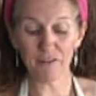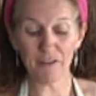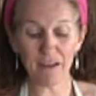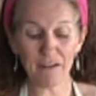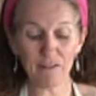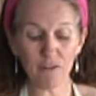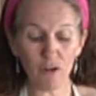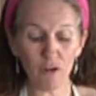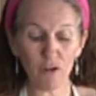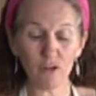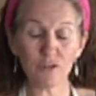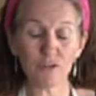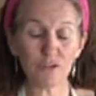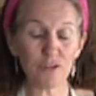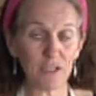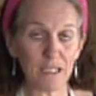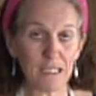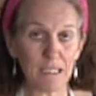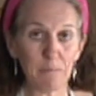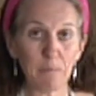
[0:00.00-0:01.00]
So they're not
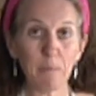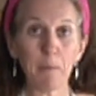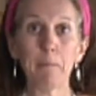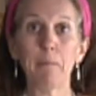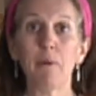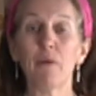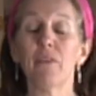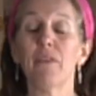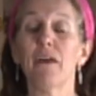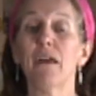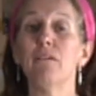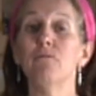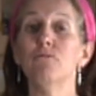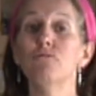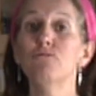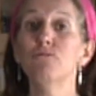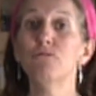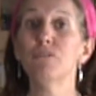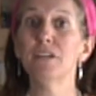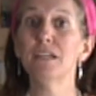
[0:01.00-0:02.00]
cheap, but they're
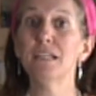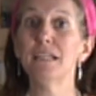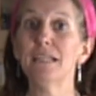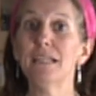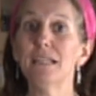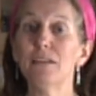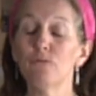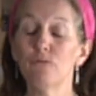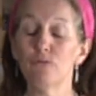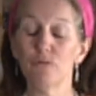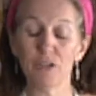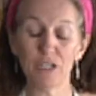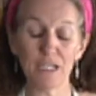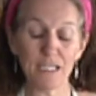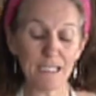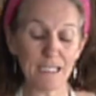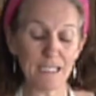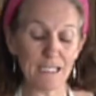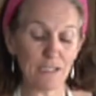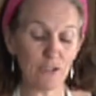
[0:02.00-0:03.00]
really,
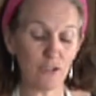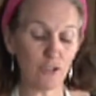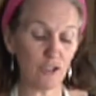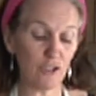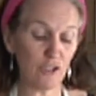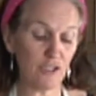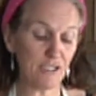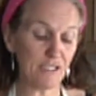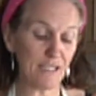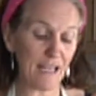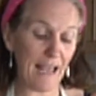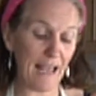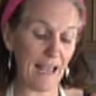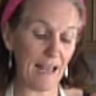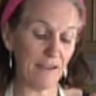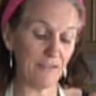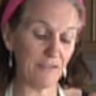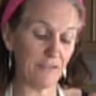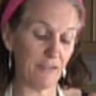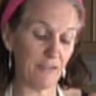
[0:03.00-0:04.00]
really good,
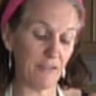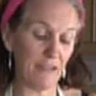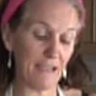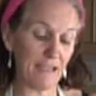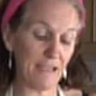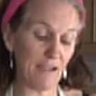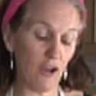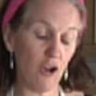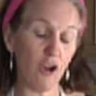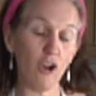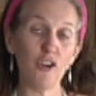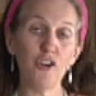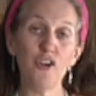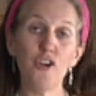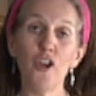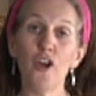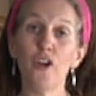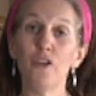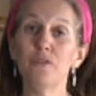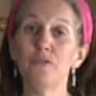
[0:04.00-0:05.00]
and they are
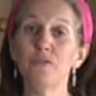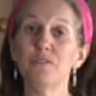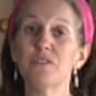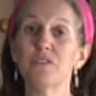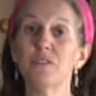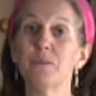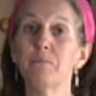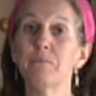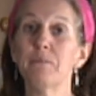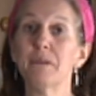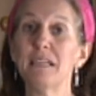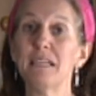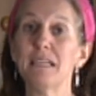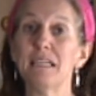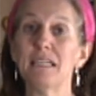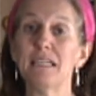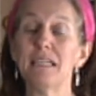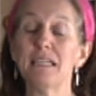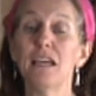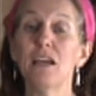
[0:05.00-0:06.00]
known to
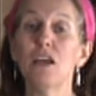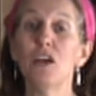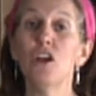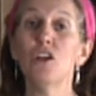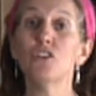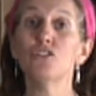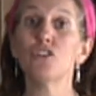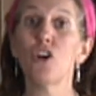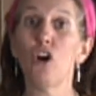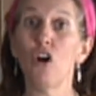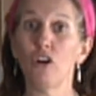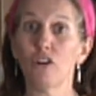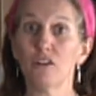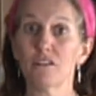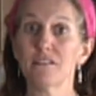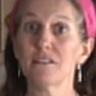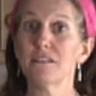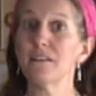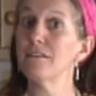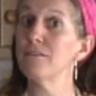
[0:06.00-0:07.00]
be
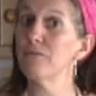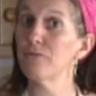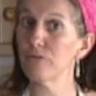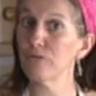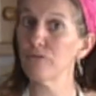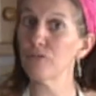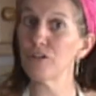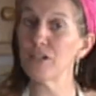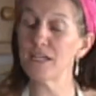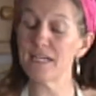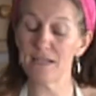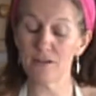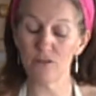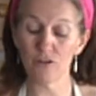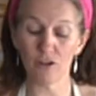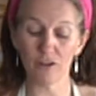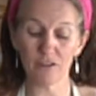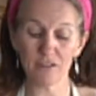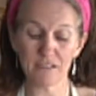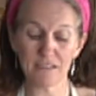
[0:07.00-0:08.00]
toxin-free
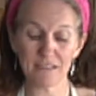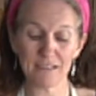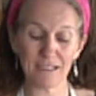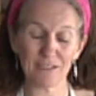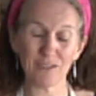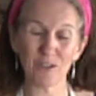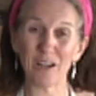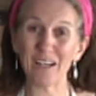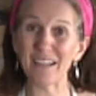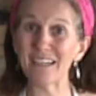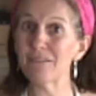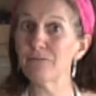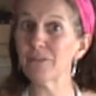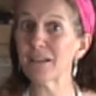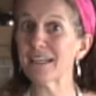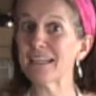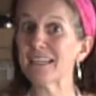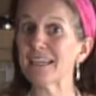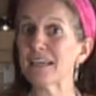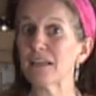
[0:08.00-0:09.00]
non-stick. So I'll leave
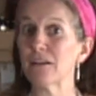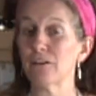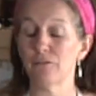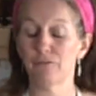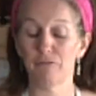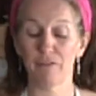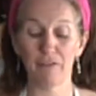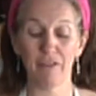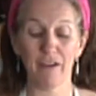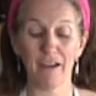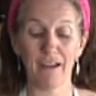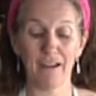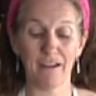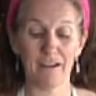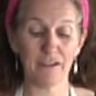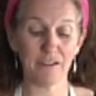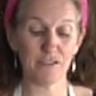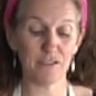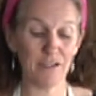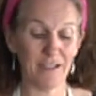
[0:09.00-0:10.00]
a link for that,
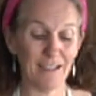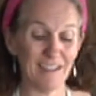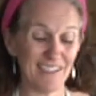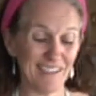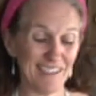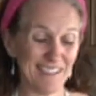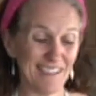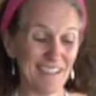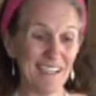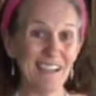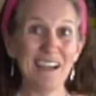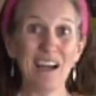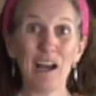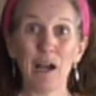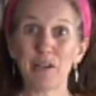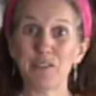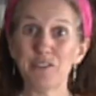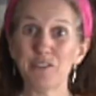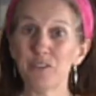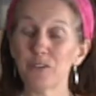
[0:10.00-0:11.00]
actually, because
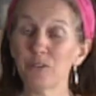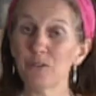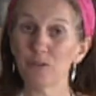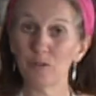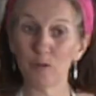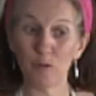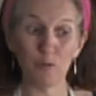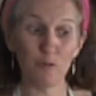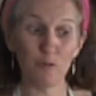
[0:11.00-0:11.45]
I do